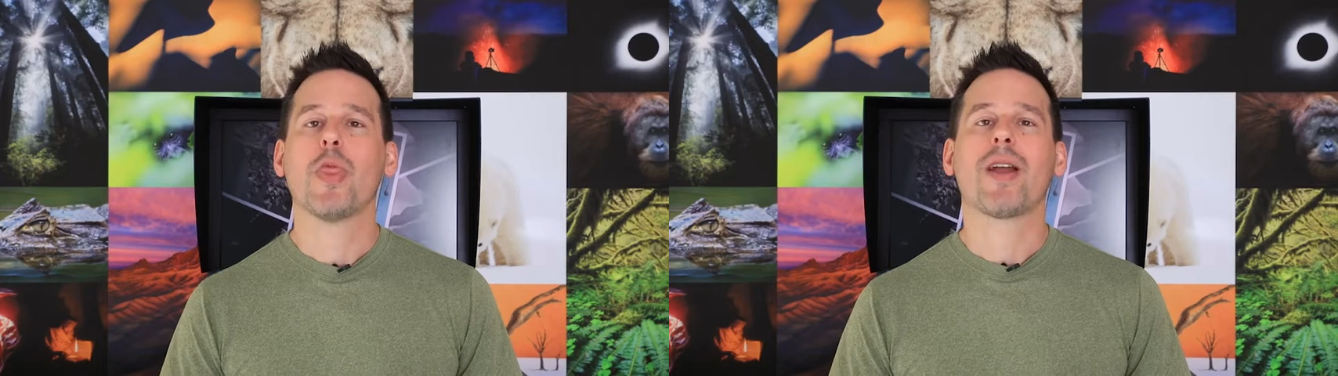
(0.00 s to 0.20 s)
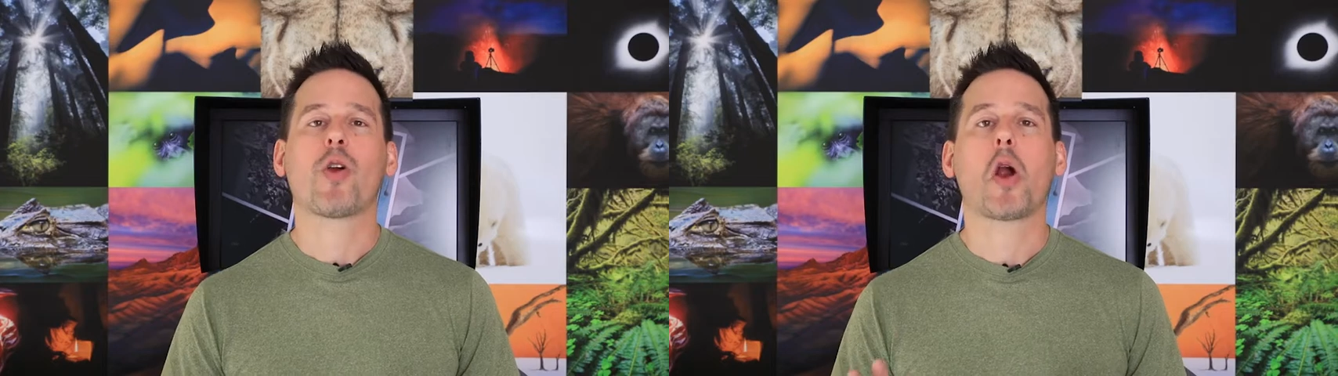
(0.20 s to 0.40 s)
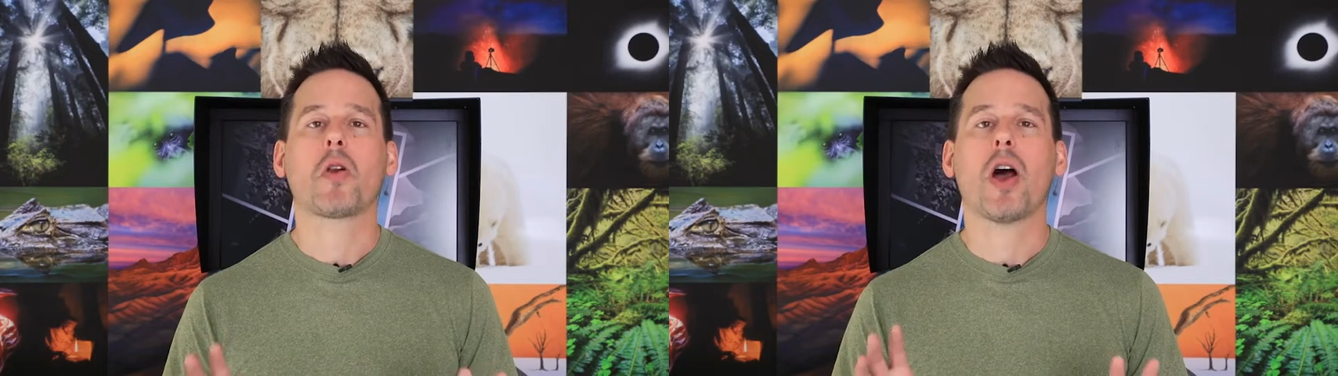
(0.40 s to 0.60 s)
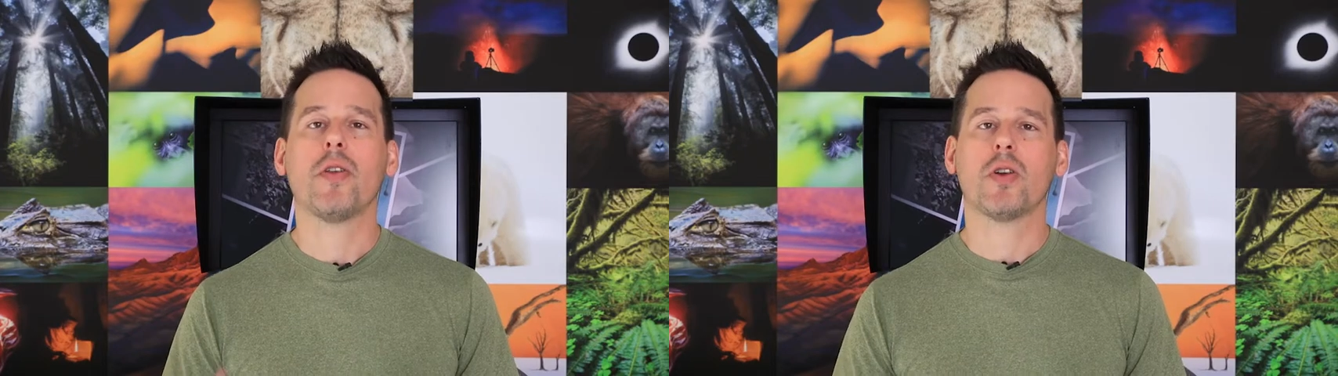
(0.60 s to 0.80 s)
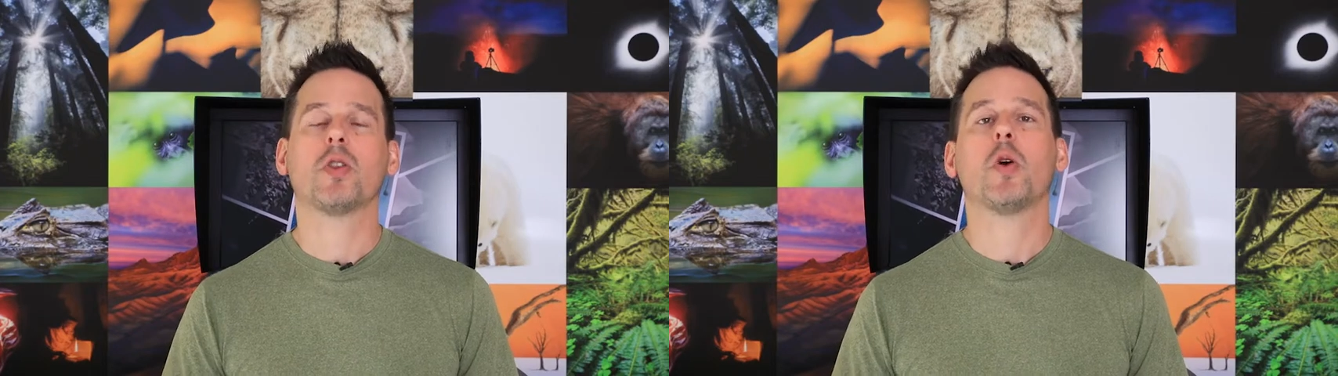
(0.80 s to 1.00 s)
There are
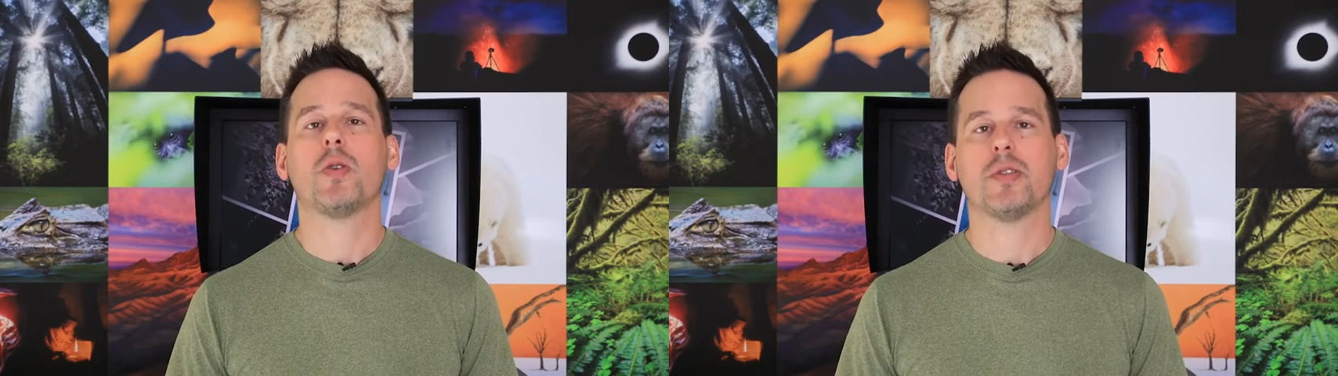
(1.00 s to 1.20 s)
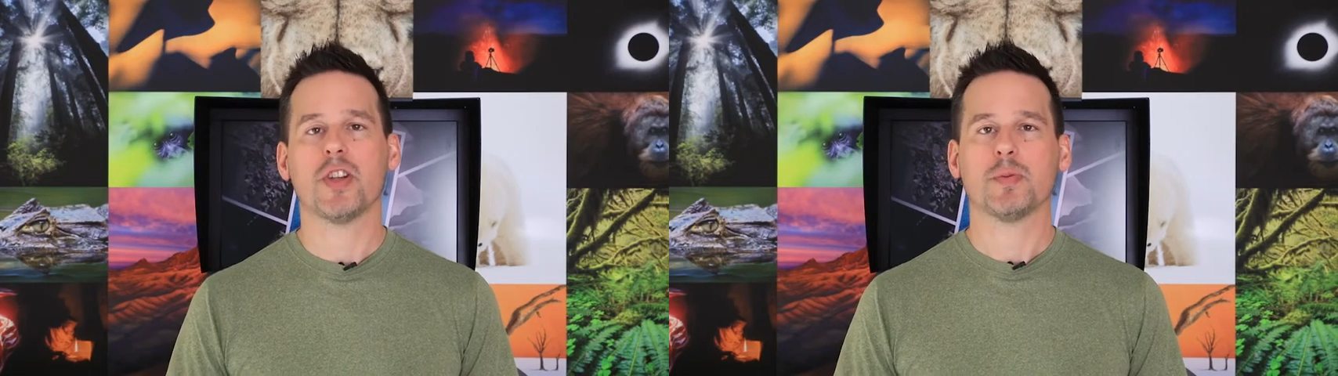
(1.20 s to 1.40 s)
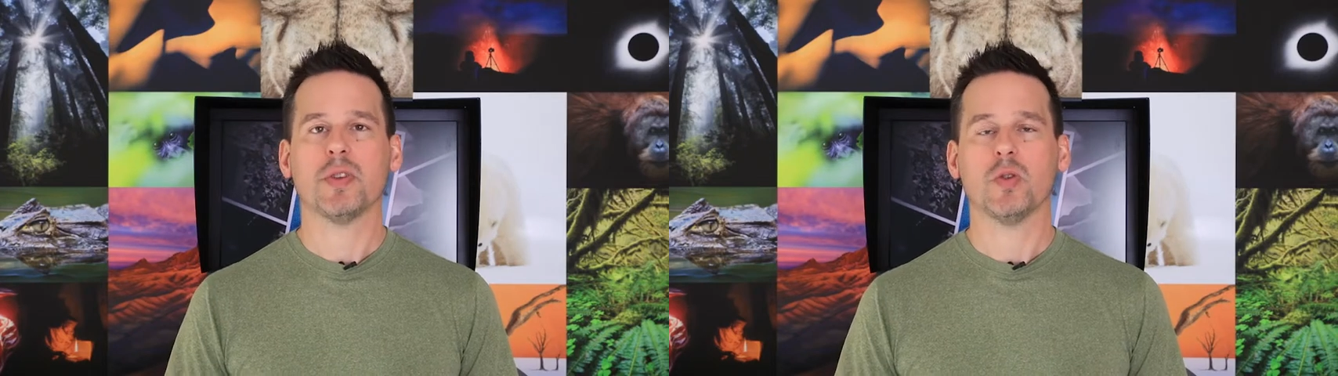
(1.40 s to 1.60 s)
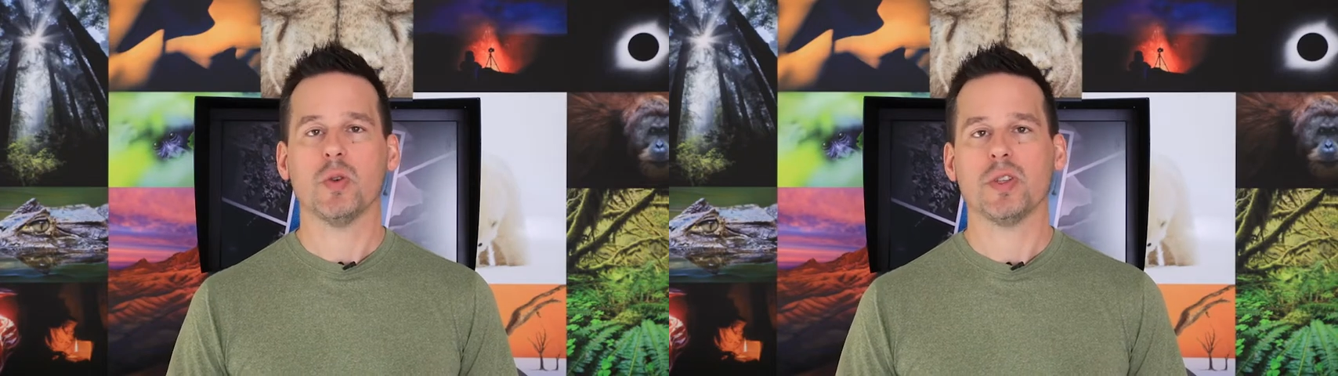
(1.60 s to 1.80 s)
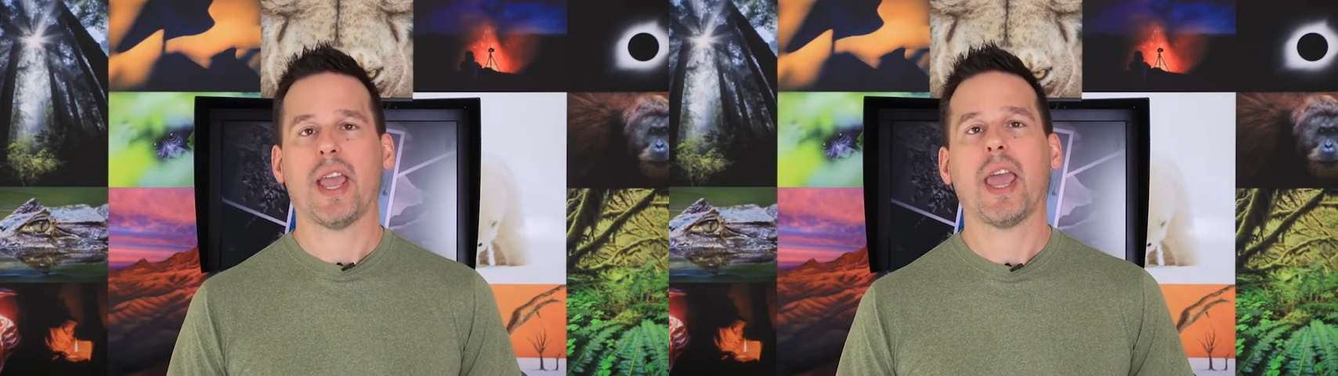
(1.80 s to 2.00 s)
other local adjustment tools,